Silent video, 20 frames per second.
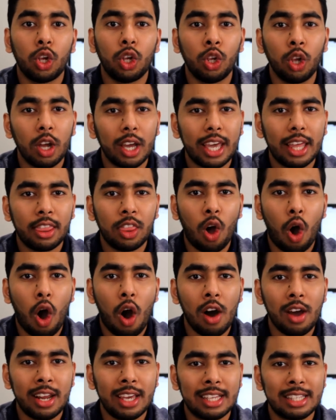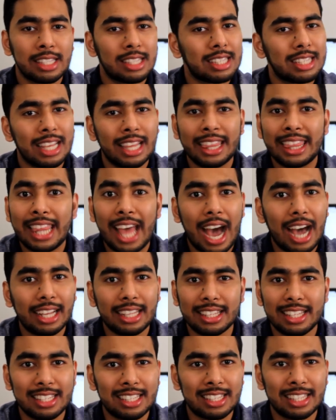Look at the audience,
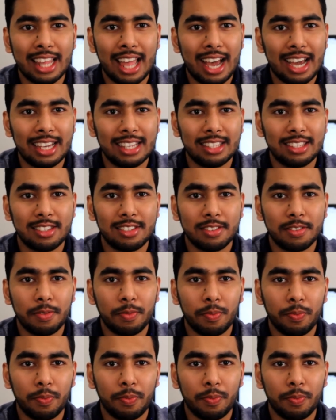not the slides.